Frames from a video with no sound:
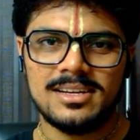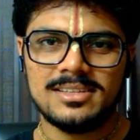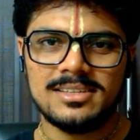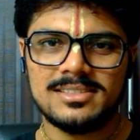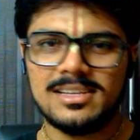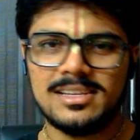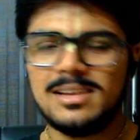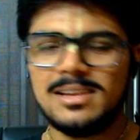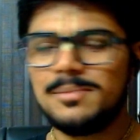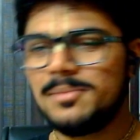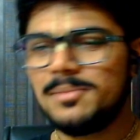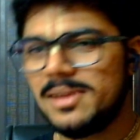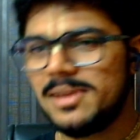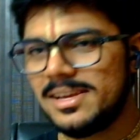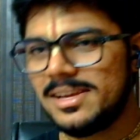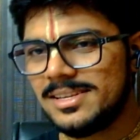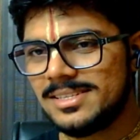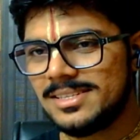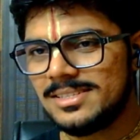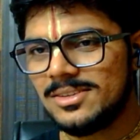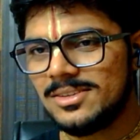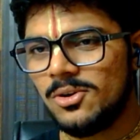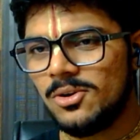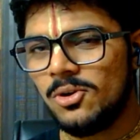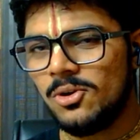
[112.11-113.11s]
Cilium
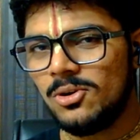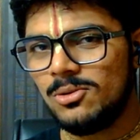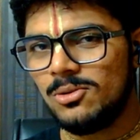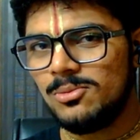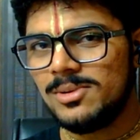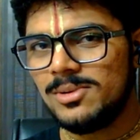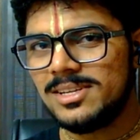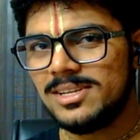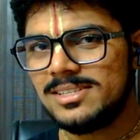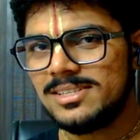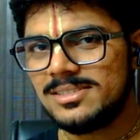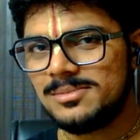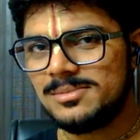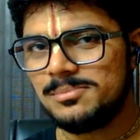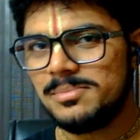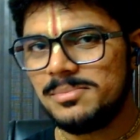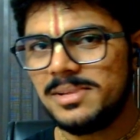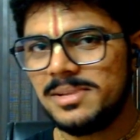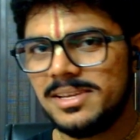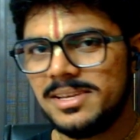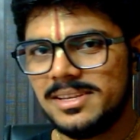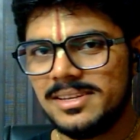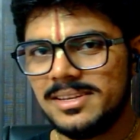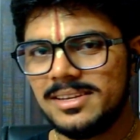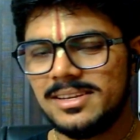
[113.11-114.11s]
has always
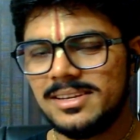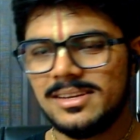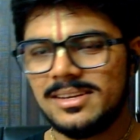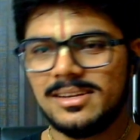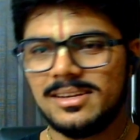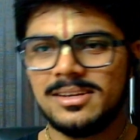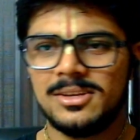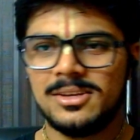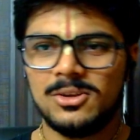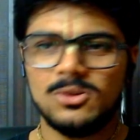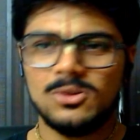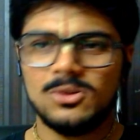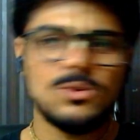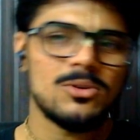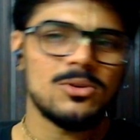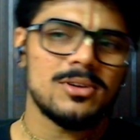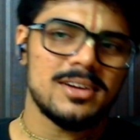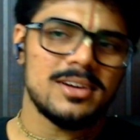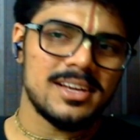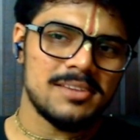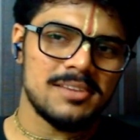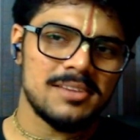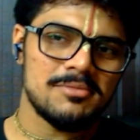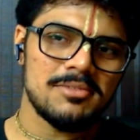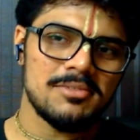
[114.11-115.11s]
been in
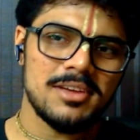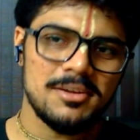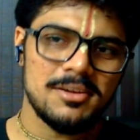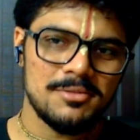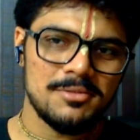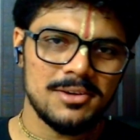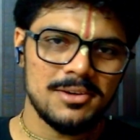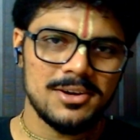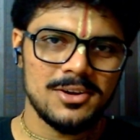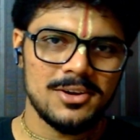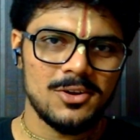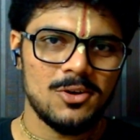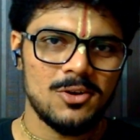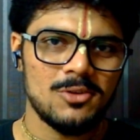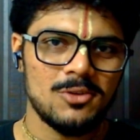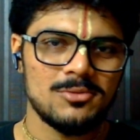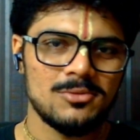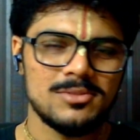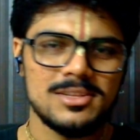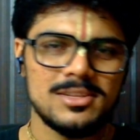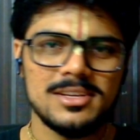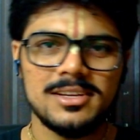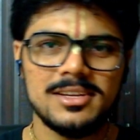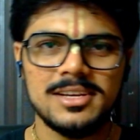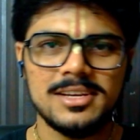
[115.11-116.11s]
favor of
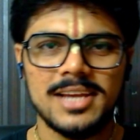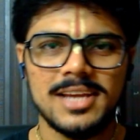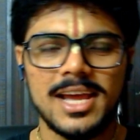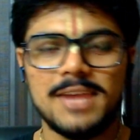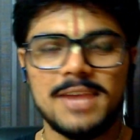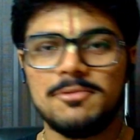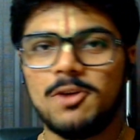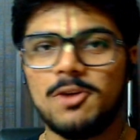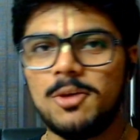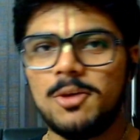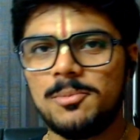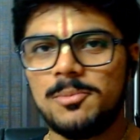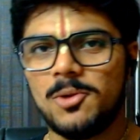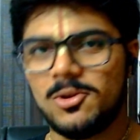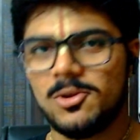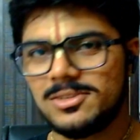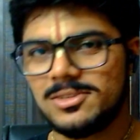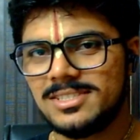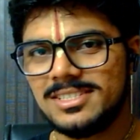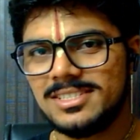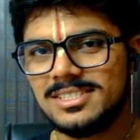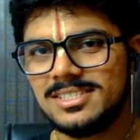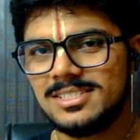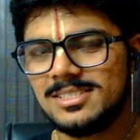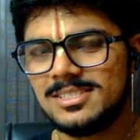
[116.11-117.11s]
the Envoy
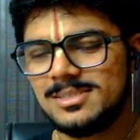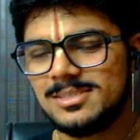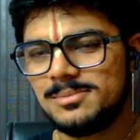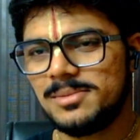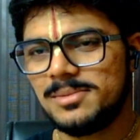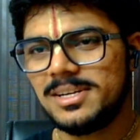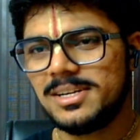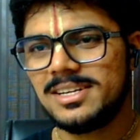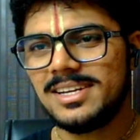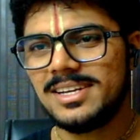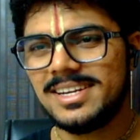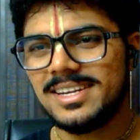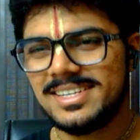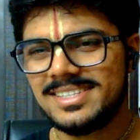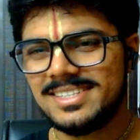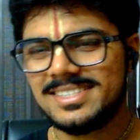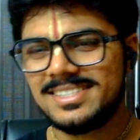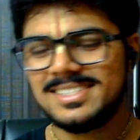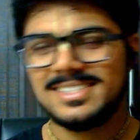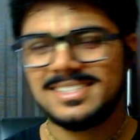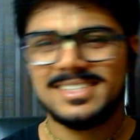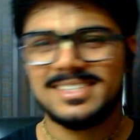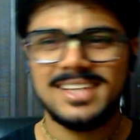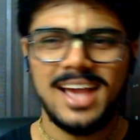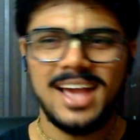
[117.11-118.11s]
Proxies, but
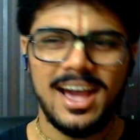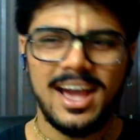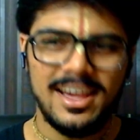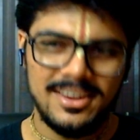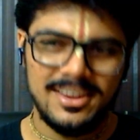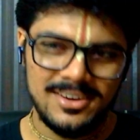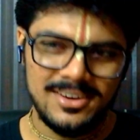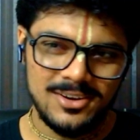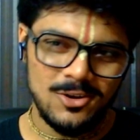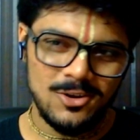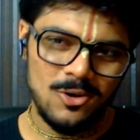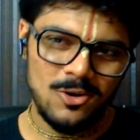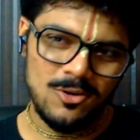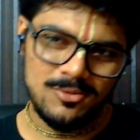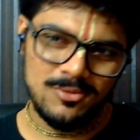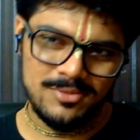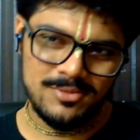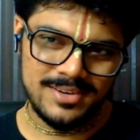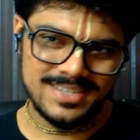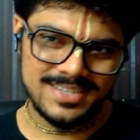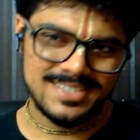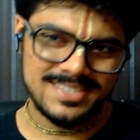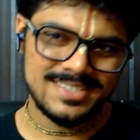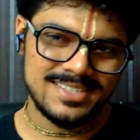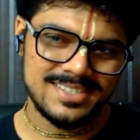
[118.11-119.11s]
it's kind of
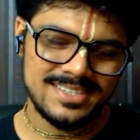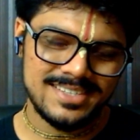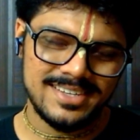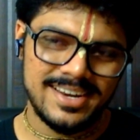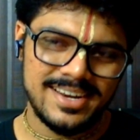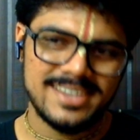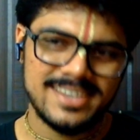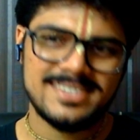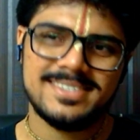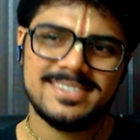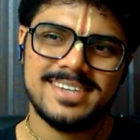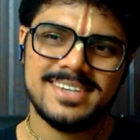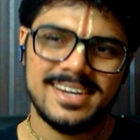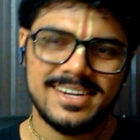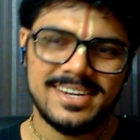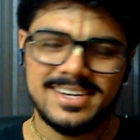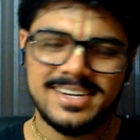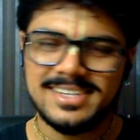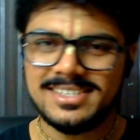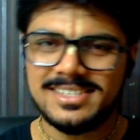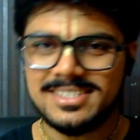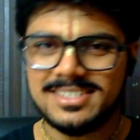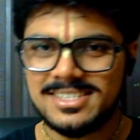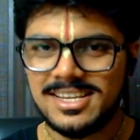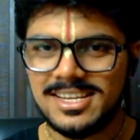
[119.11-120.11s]
restrict
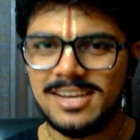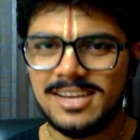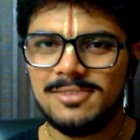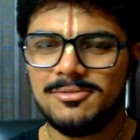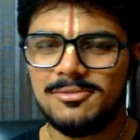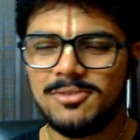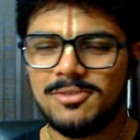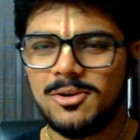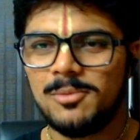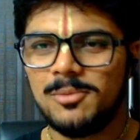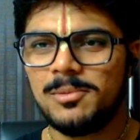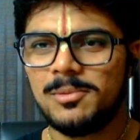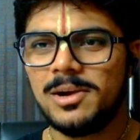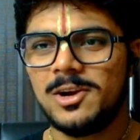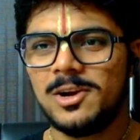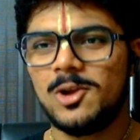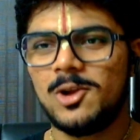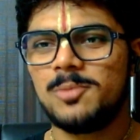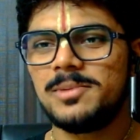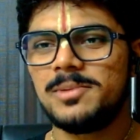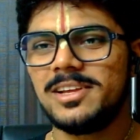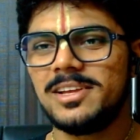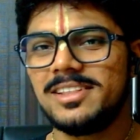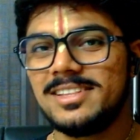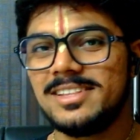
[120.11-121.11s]
itself from
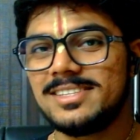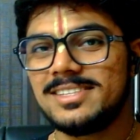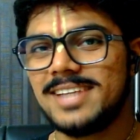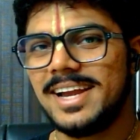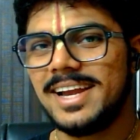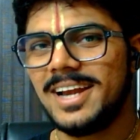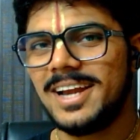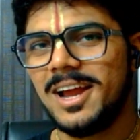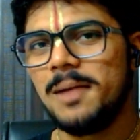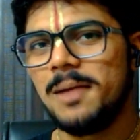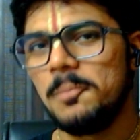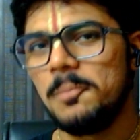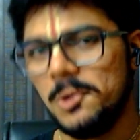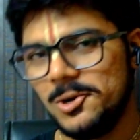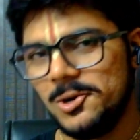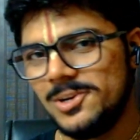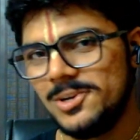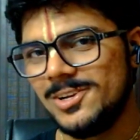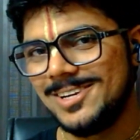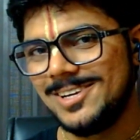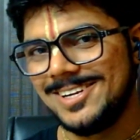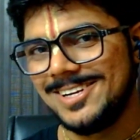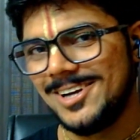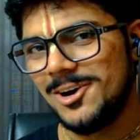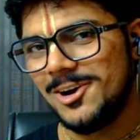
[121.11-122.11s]
adopting the sidecar model
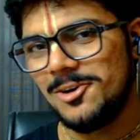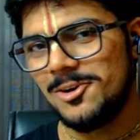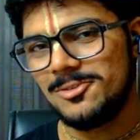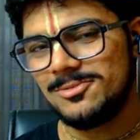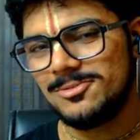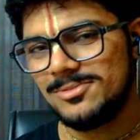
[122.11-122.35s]
of